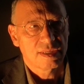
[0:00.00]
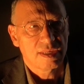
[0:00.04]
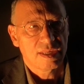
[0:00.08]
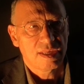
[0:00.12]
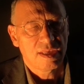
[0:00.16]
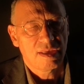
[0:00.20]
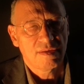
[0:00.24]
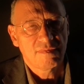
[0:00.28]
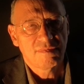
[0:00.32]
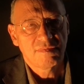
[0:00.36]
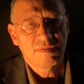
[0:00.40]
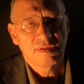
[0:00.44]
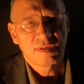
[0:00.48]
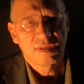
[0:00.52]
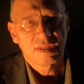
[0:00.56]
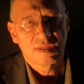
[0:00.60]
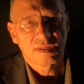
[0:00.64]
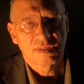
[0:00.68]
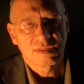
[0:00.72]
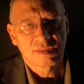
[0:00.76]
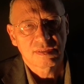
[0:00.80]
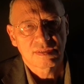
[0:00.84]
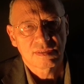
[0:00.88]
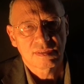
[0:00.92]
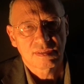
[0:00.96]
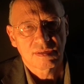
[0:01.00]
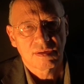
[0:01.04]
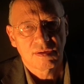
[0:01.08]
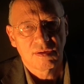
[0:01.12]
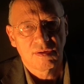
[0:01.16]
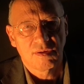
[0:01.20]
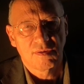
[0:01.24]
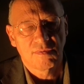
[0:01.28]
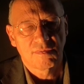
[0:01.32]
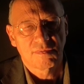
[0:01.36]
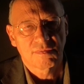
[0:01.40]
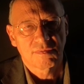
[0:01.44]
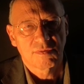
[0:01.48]
evidence
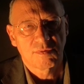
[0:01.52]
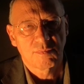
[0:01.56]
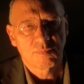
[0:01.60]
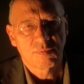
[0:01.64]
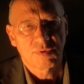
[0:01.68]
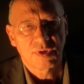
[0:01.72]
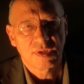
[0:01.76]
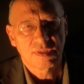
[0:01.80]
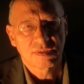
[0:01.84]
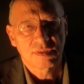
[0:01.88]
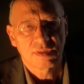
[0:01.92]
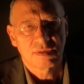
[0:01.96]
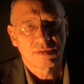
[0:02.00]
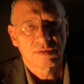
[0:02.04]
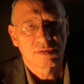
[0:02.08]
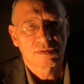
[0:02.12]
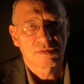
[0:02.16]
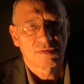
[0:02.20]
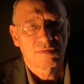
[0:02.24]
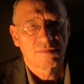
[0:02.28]
of the presence